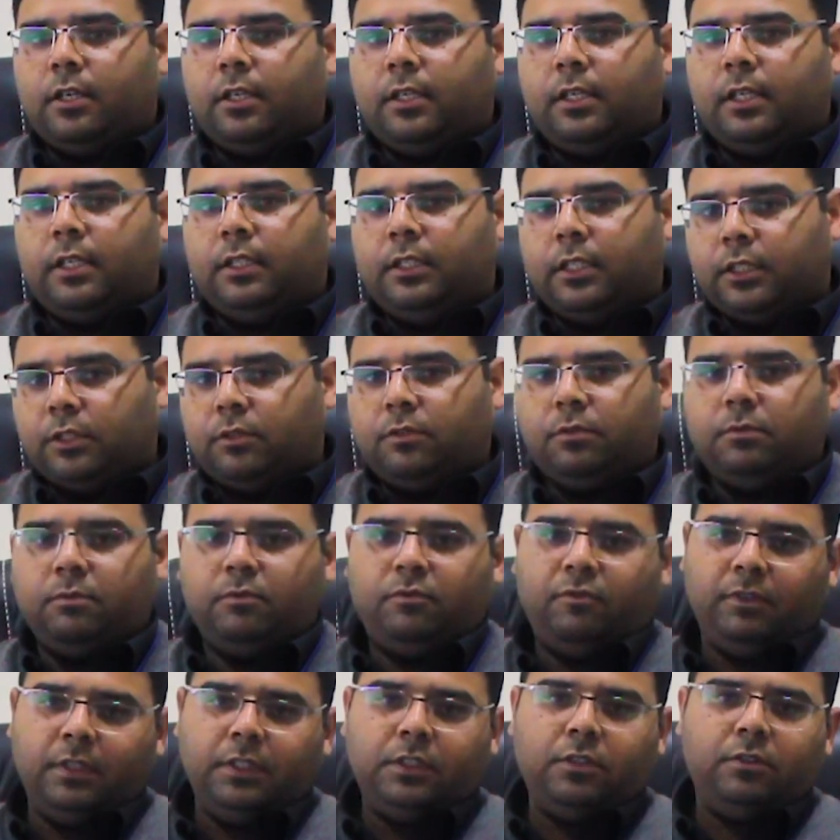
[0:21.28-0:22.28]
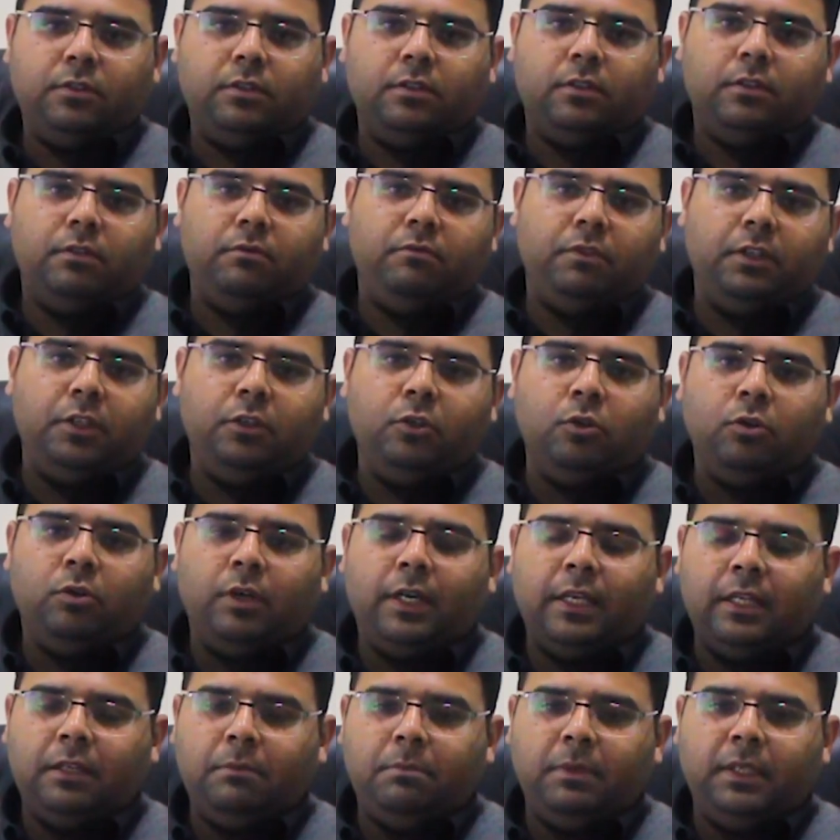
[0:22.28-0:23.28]
In this first video
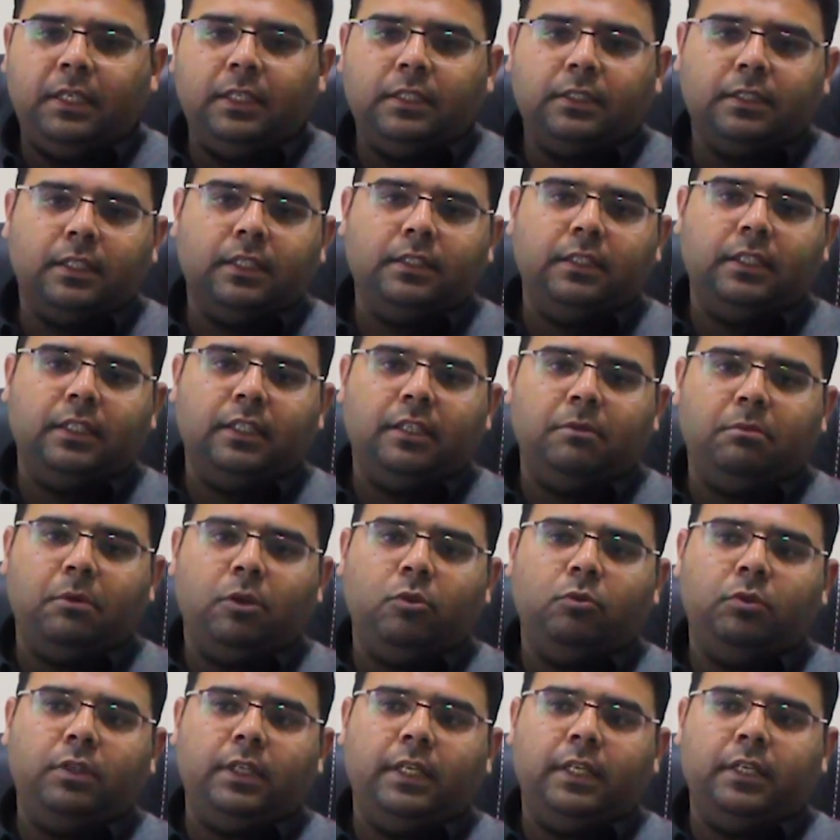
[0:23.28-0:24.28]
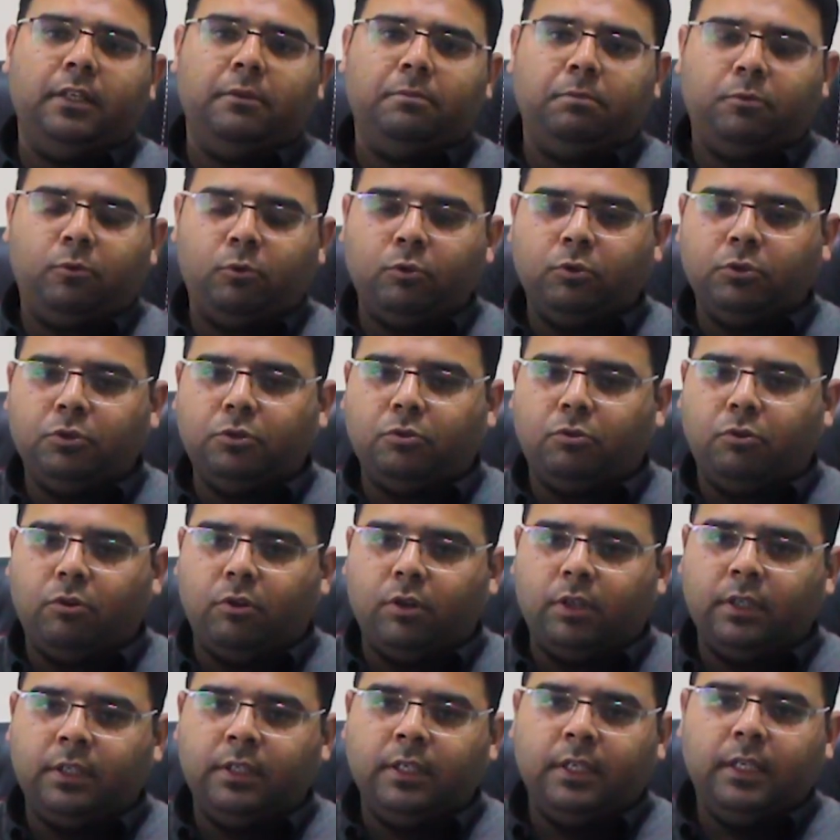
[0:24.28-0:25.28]
I will be discussing about an approach
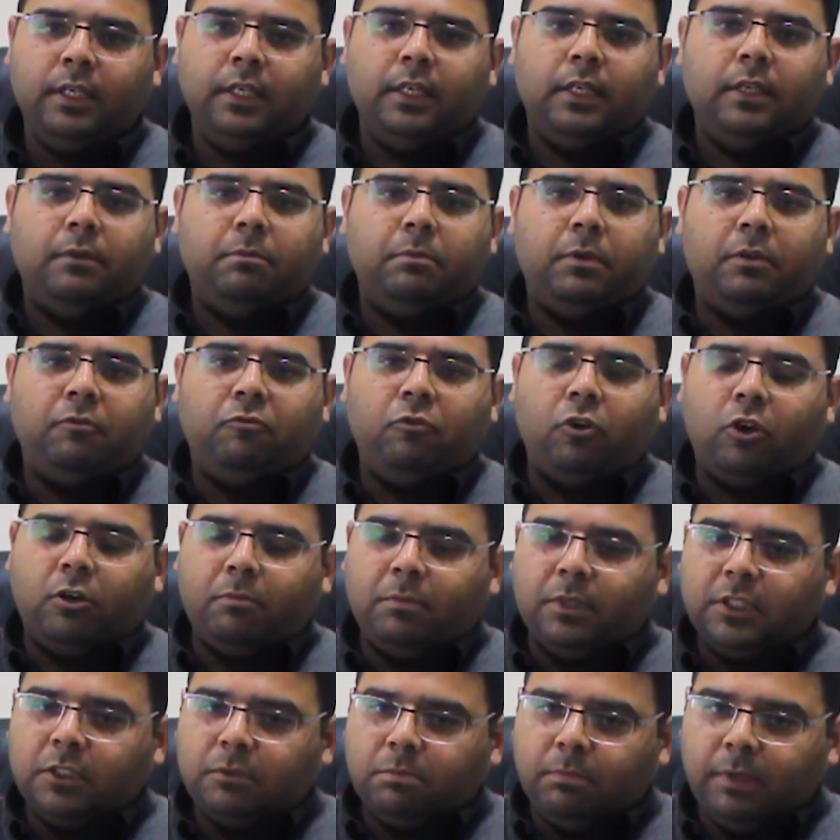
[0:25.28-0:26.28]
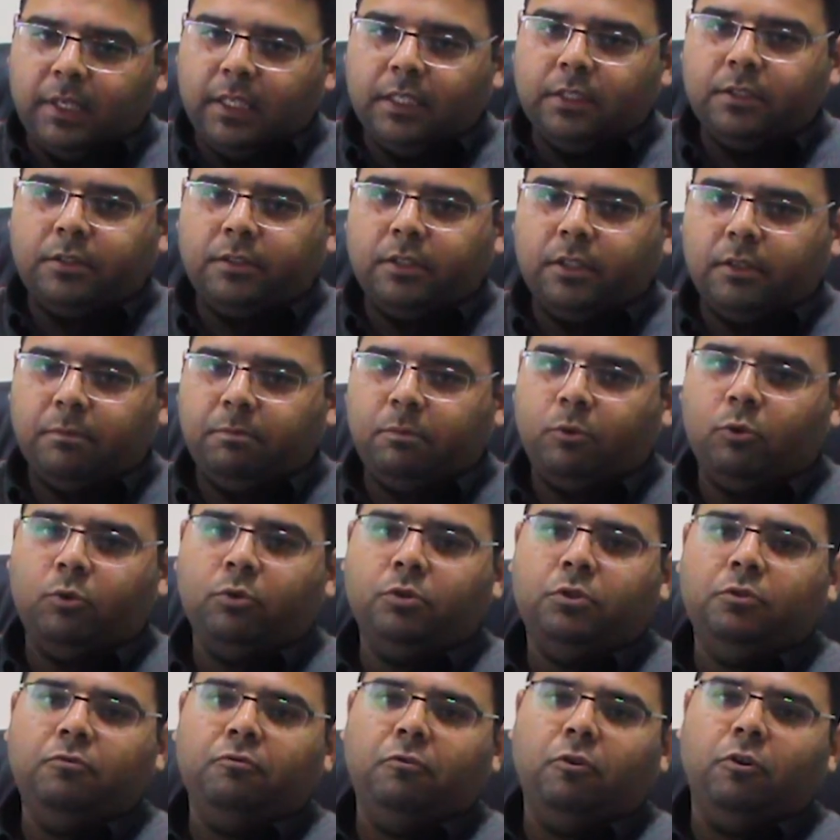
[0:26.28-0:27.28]
called performance-based
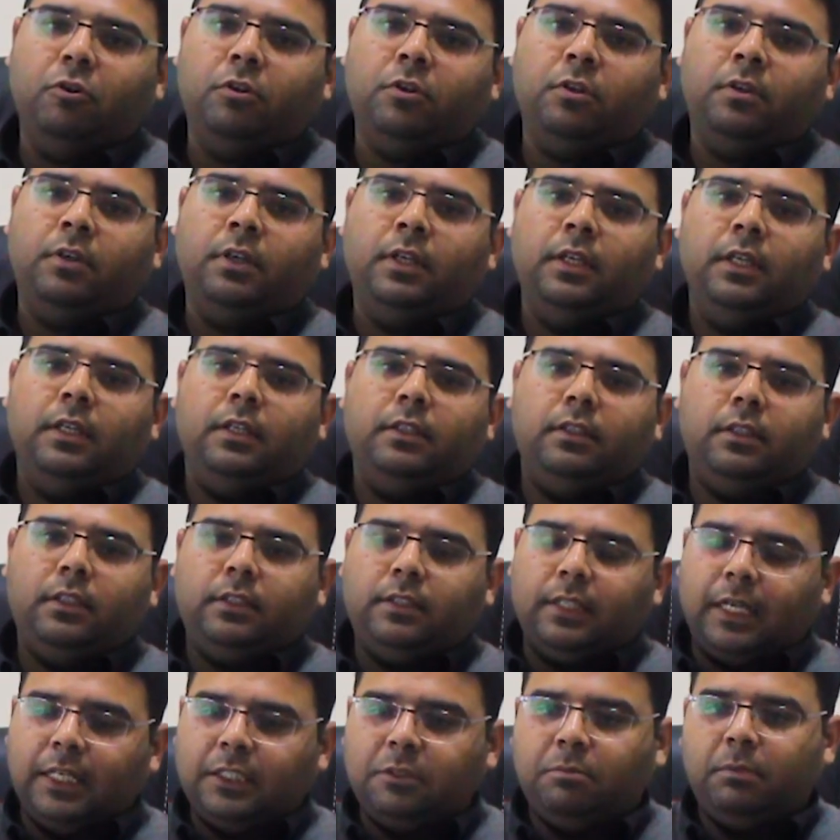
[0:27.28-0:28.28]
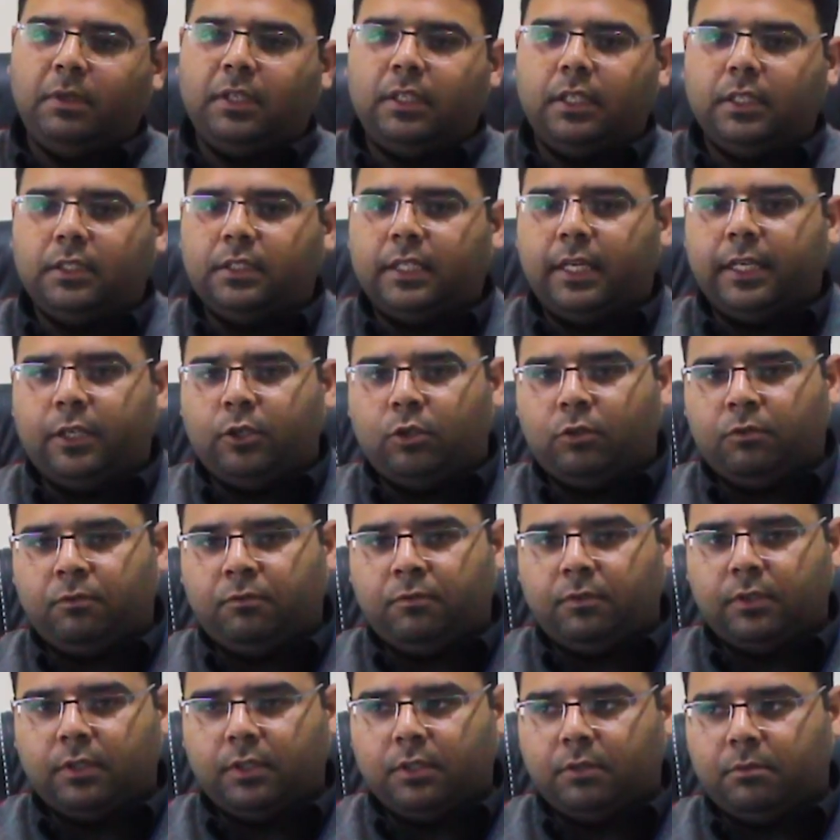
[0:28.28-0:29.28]
approach for the seismic design of
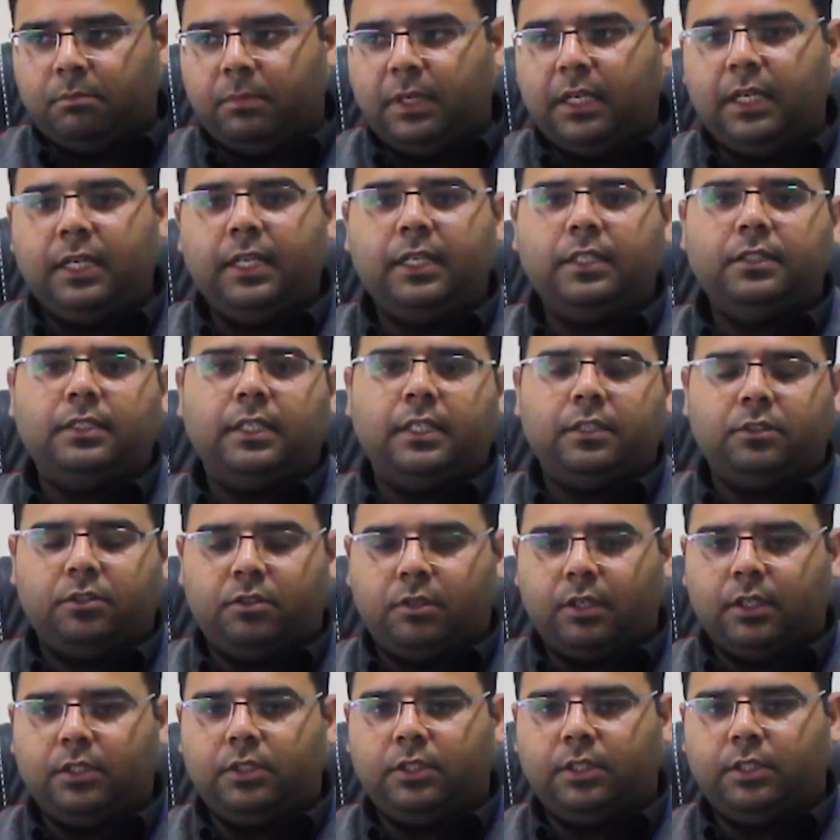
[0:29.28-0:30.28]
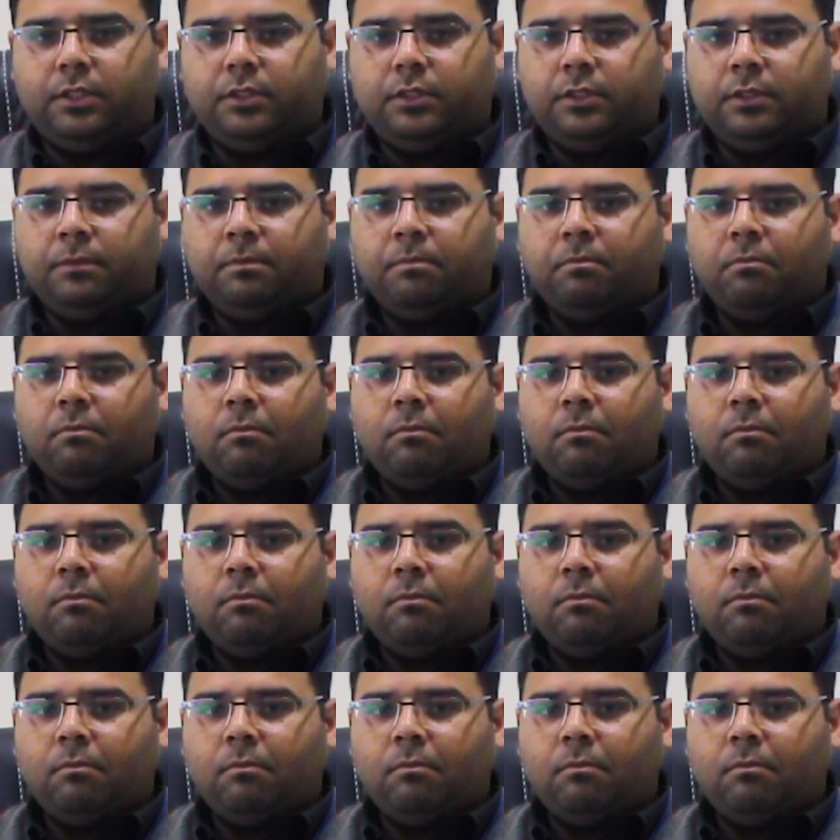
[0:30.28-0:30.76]
buildings and structures.